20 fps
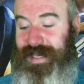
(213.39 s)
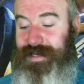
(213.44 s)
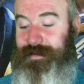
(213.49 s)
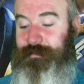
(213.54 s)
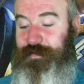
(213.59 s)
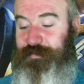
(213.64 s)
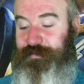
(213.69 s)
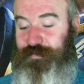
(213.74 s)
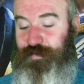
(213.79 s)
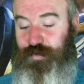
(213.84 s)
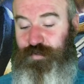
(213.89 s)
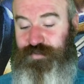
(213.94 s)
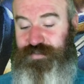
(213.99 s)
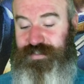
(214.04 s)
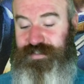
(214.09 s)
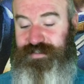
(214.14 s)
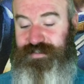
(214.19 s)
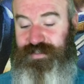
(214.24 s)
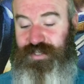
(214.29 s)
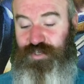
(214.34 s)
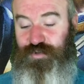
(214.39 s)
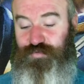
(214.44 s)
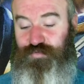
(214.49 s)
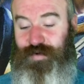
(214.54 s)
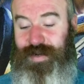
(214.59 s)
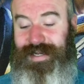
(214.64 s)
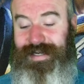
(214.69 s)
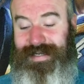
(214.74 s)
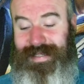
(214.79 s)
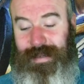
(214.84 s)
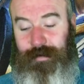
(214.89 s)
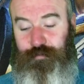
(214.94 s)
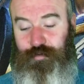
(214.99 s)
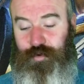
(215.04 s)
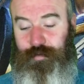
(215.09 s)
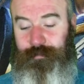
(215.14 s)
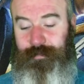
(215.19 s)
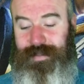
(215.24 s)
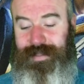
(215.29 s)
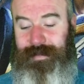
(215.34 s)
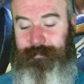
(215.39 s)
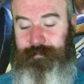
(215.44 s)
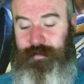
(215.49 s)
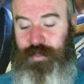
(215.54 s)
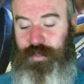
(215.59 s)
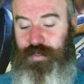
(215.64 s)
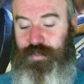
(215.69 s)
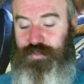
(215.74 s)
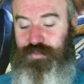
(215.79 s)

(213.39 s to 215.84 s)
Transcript: enemy forces that greatly outnumber them.